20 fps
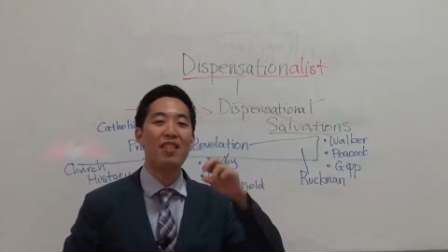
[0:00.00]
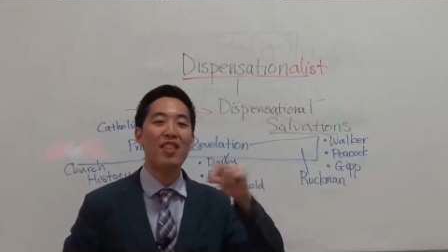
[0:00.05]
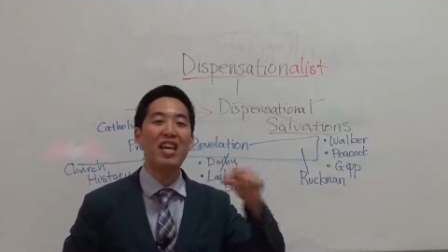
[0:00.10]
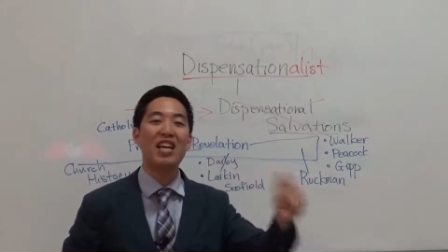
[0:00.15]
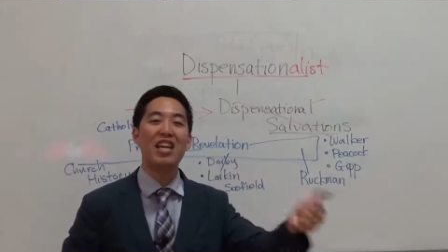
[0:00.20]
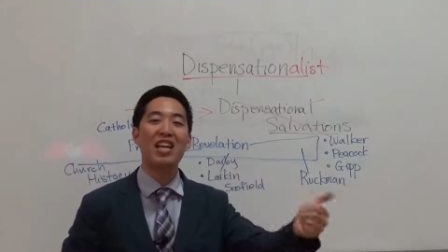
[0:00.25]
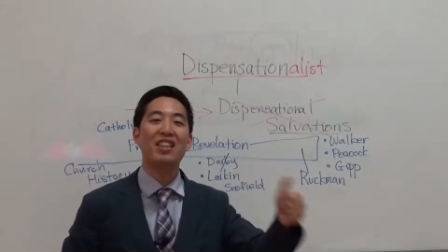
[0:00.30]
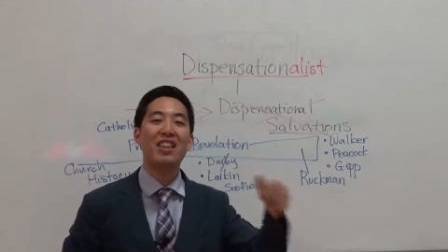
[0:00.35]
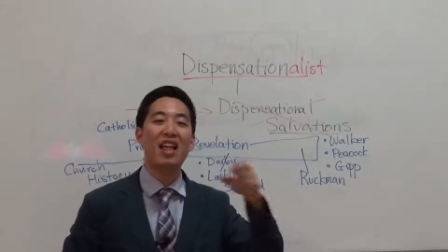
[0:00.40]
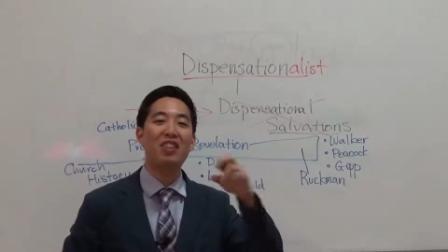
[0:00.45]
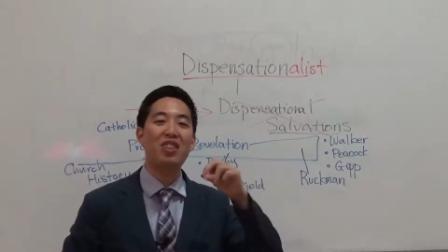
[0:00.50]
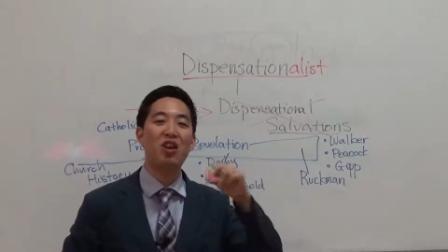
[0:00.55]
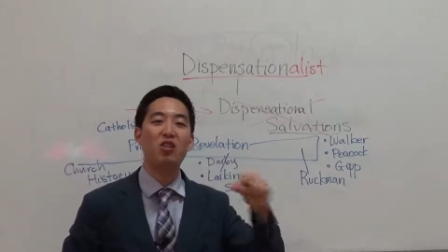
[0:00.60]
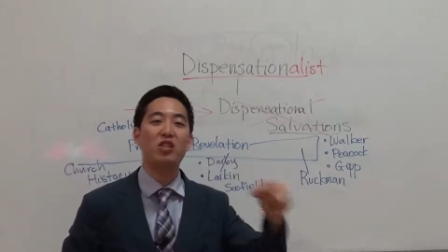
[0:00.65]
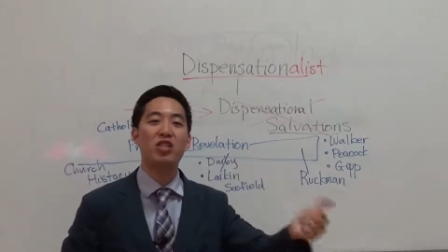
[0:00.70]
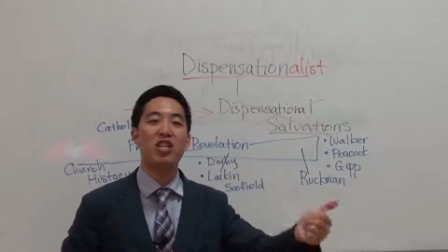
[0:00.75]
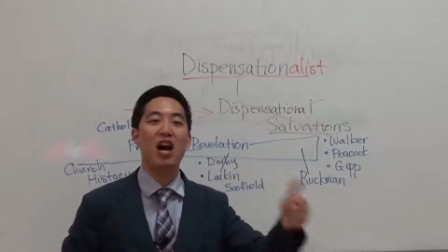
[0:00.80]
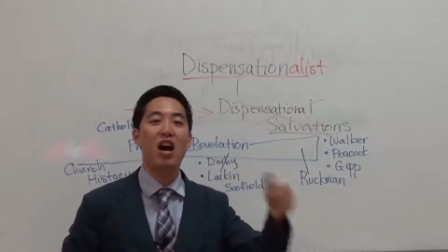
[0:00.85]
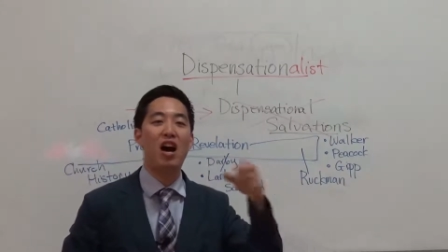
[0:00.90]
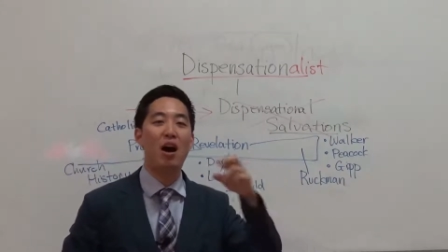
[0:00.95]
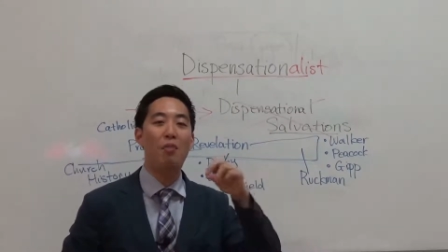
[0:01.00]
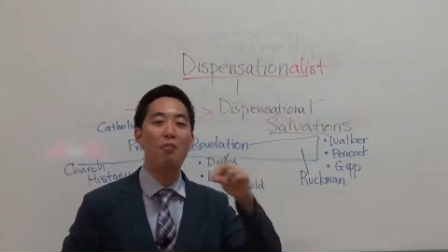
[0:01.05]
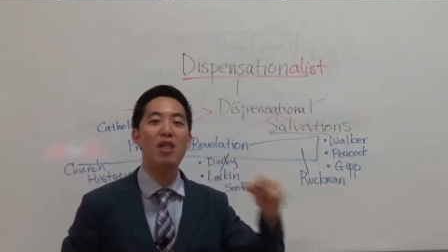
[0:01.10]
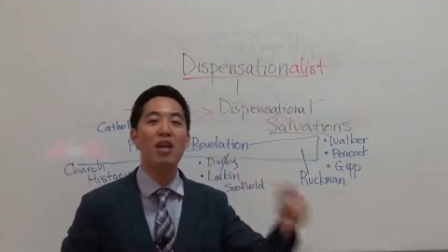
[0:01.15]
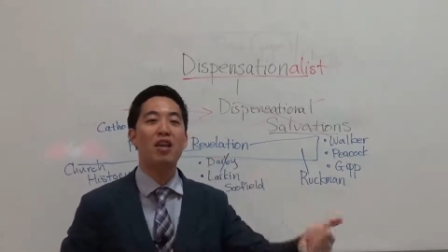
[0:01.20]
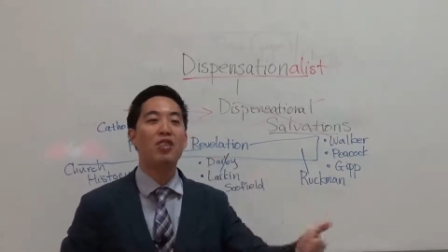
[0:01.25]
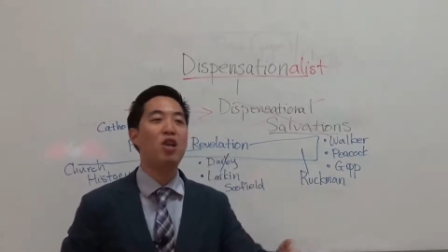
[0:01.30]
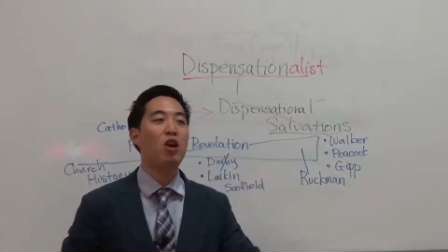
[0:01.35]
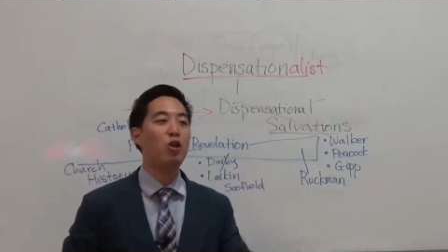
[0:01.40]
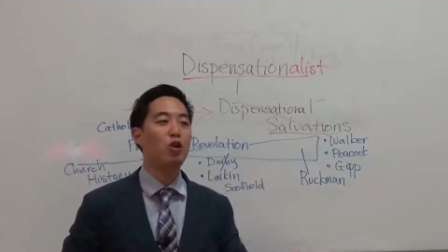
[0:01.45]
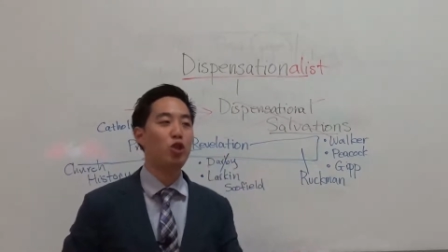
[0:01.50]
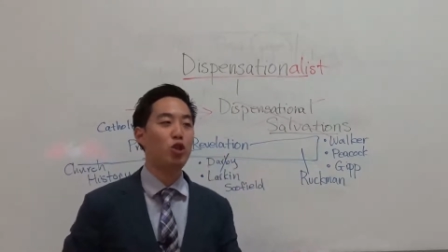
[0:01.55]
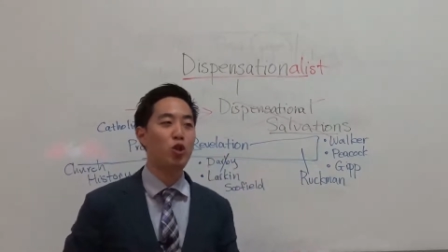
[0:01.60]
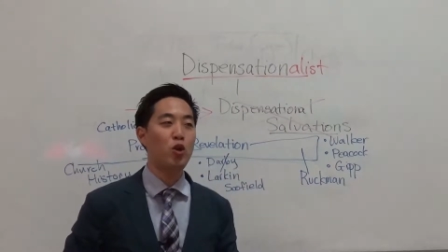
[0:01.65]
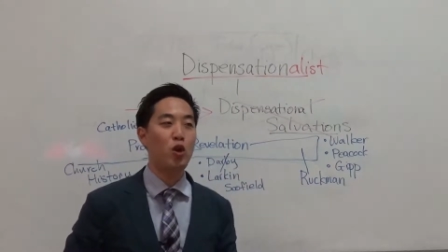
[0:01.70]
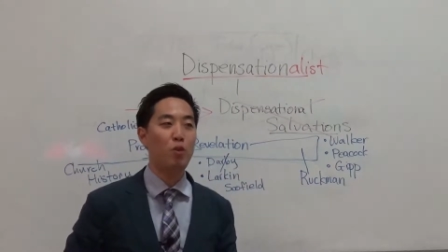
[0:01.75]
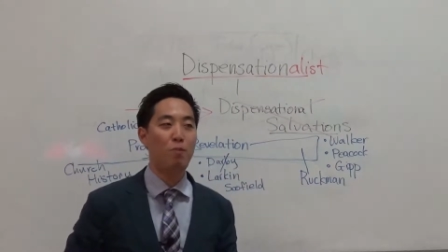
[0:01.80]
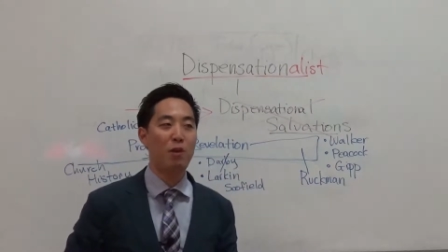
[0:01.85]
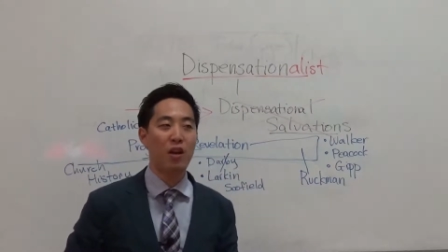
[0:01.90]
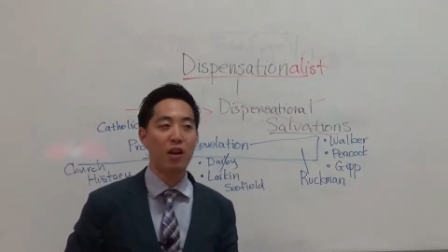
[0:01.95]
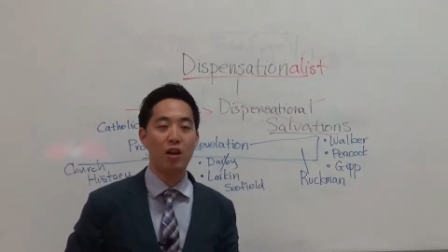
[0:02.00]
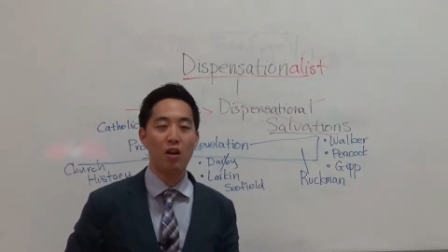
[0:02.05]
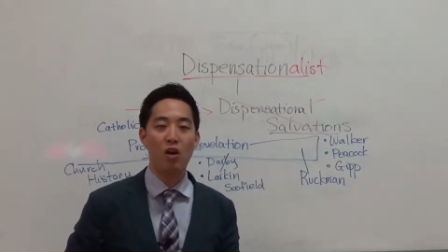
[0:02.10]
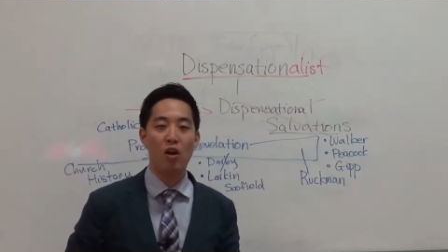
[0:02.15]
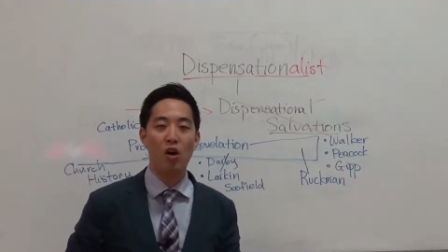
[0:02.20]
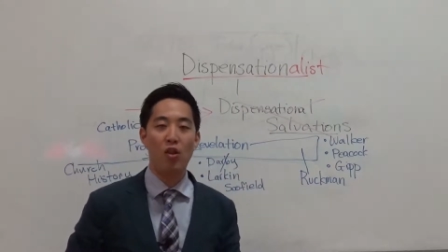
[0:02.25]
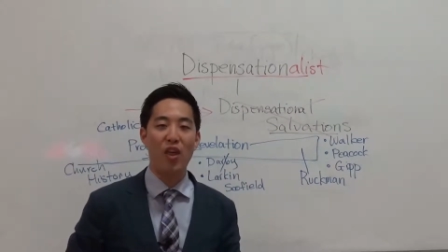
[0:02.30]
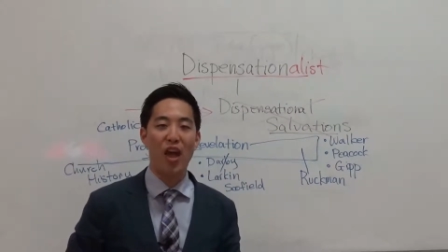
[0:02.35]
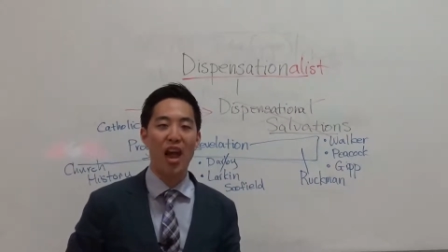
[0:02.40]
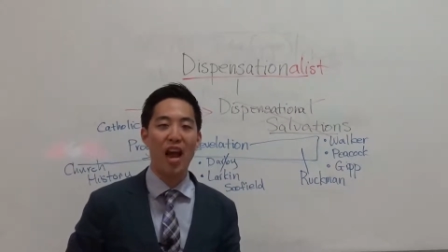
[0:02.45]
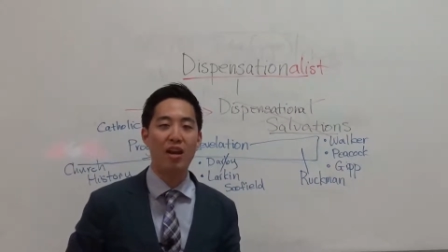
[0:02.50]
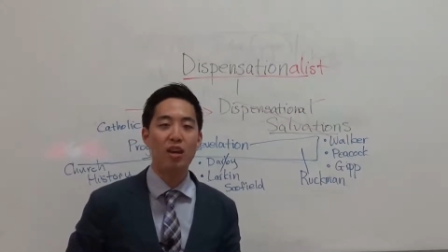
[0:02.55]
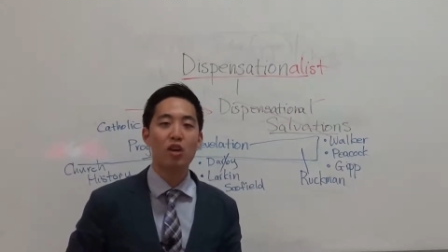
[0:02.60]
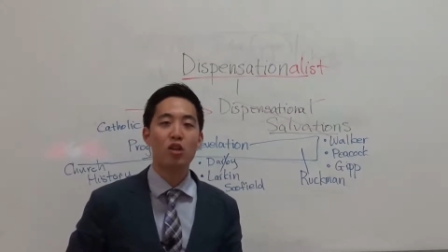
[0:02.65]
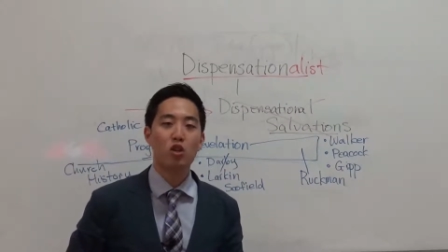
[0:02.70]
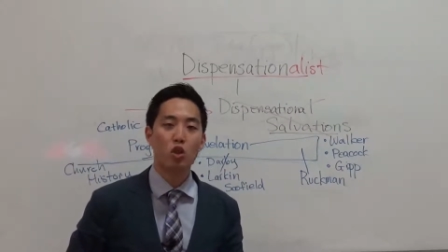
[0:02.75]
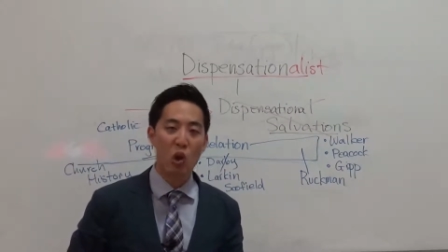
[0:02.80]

thinking that they're dumb, they're stupid and all that.